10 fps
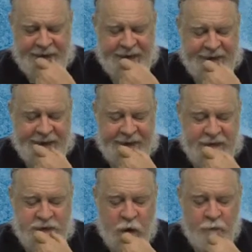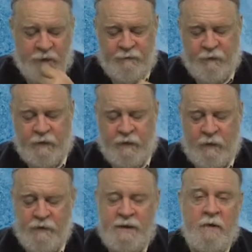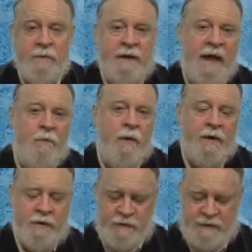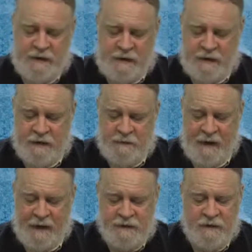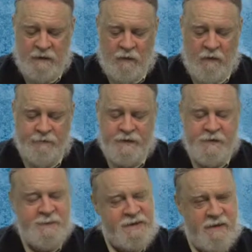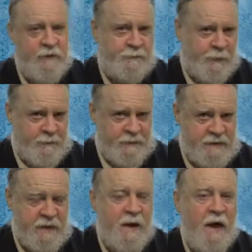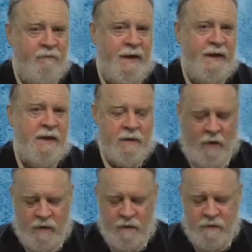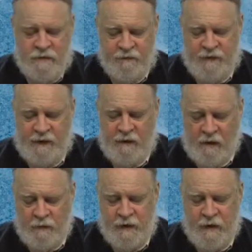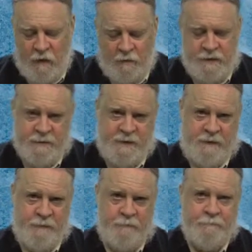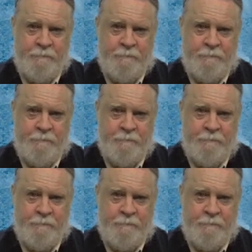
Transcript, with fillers: In late October, Fort Lauderdale became one of those cities passing a law for the specific purpose of making it harder to feed hungry homeless people.